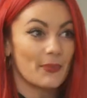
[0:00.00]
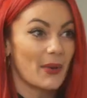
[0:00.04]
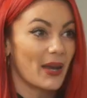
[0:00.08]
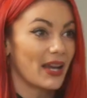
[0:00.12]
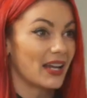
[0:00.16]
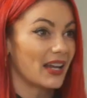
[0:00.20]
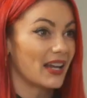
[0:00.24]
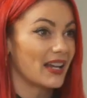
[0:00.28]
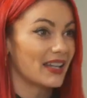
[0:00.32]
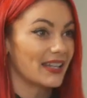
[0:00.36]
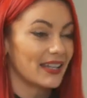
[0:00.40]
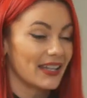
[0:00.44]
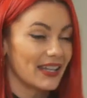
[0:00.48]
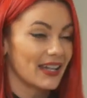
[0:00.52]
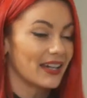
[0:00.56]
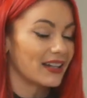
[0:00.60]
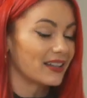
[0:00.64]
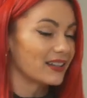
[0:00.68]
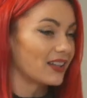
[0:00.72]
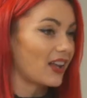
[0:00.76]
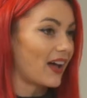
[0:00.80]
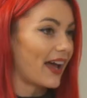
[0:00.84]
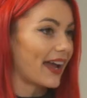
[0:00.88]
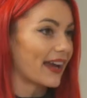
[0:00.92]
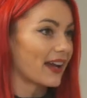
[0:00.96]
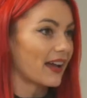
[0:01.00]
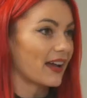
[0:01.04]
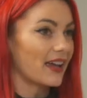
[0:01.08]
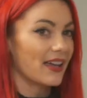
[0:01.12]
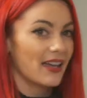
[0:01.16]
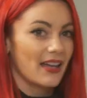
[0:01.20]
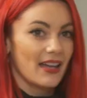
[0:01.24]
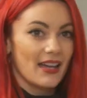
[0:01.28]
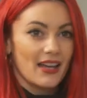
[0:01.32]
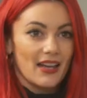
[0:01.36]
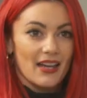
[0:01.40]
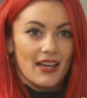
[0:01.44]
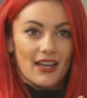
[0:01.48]
been a year like
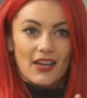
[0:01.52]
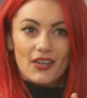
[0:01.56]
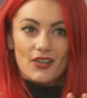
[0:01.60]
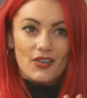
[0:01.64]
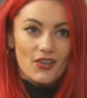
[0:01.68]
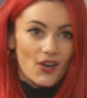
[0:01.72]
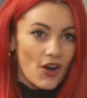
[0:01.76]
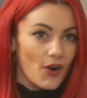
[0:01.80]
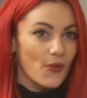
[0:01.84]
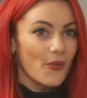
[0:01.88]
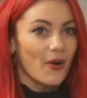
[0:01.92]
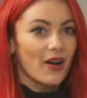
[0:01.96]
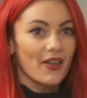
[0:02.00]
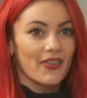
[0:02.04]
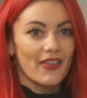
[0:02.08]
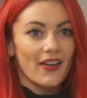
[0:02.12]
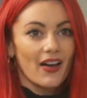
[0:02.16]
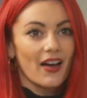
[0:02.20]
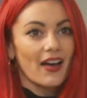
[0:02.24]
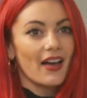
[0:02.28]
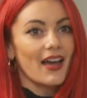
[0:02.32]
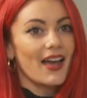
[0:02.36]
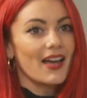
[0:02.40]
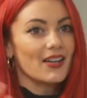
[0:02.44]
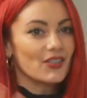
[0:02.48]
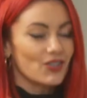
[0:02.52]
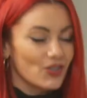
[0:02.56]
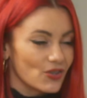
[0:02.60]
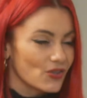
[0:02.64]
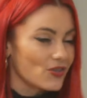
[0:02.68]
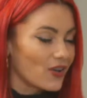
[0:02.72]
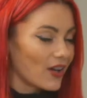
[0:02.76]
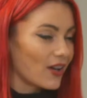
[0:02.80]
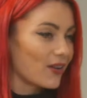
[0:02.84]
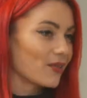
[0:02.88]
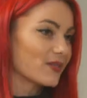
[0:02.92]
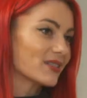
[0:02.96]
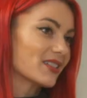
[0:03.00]
no other, and you
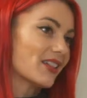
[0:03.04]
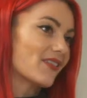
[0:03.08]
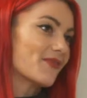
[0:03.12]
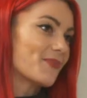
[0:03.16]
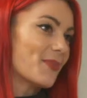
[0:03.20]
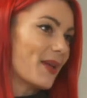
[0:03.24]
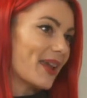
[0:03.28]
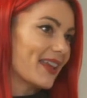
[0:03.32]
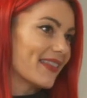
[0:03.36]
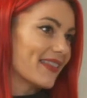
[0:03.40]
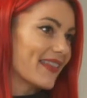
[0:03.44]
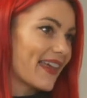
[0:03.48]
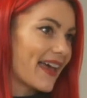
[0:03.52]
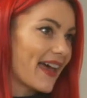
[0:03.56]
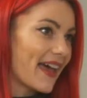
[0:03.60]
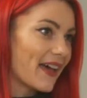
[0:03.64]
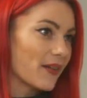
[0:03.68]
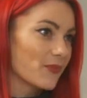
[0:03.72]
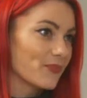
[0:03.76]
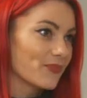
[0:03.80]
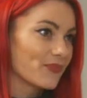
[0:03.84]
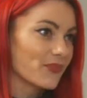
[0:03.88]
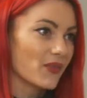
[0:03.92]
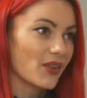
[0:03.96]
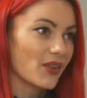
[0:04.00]
girls have been there